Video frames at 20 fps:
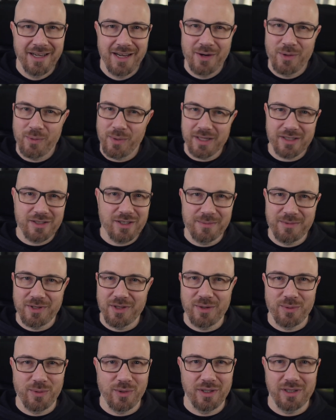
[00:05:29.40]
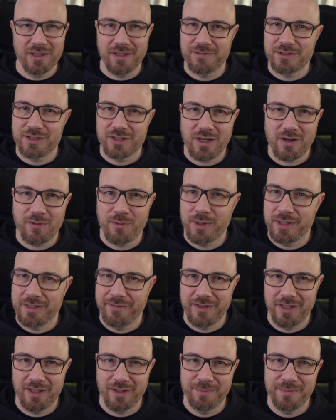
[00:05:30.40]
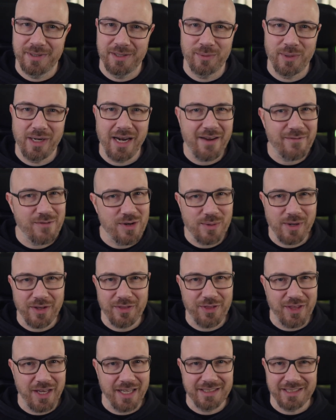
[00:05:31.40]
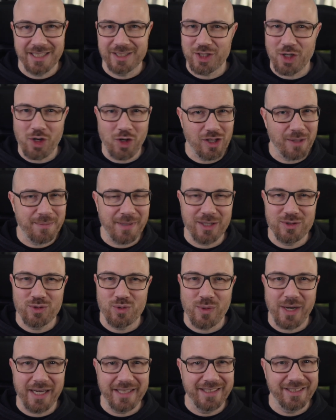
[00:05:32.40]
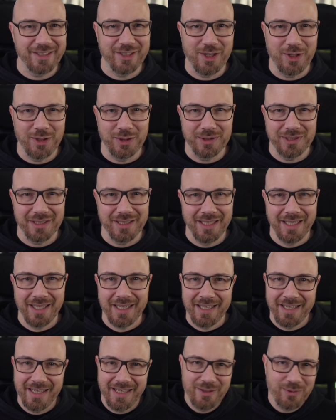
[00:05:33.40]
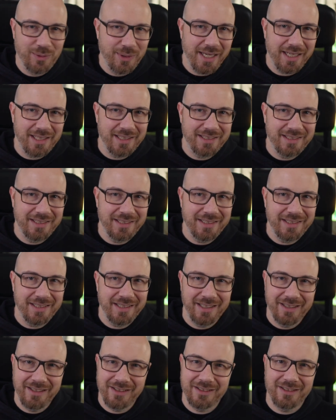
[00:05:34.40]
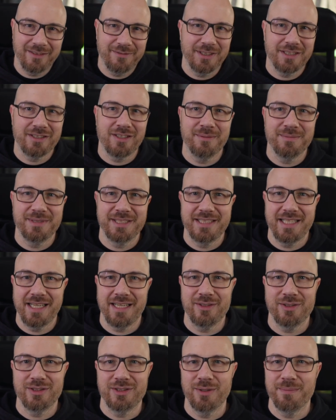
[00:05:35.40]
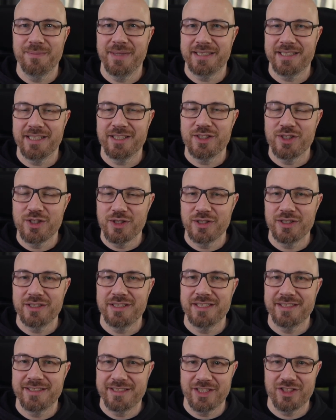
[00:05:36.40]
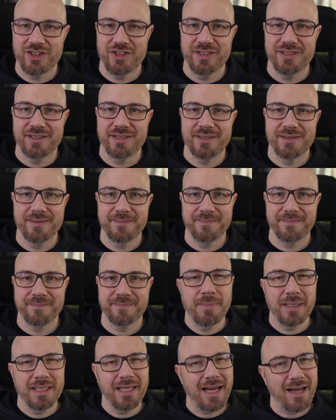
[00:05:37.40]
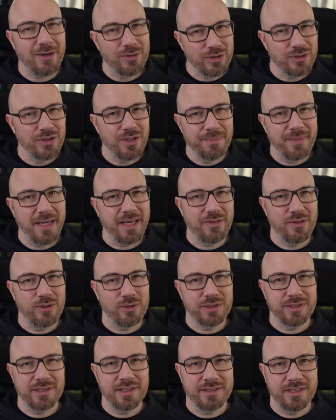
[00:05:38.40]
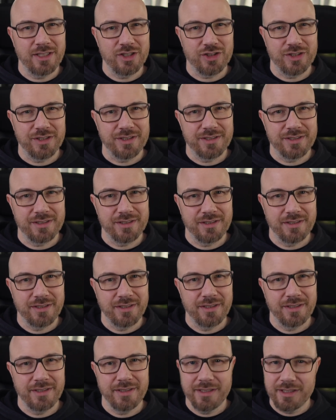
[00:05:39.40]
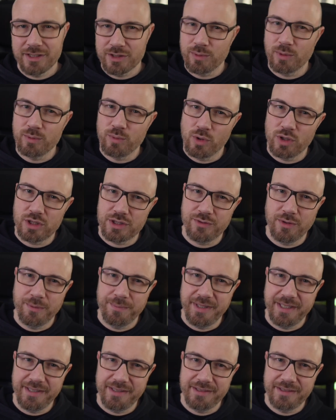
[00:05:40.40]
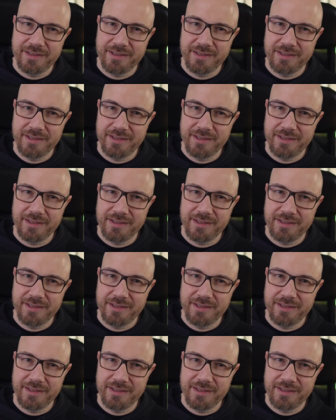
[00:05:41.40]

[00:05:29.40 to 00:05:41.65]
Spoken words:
Welcome to the world of software development, where everyone thinks it's all about writing code. In reality, a lot of it comes down to making good decisions. But how do you make those decisions? Here's what works for me.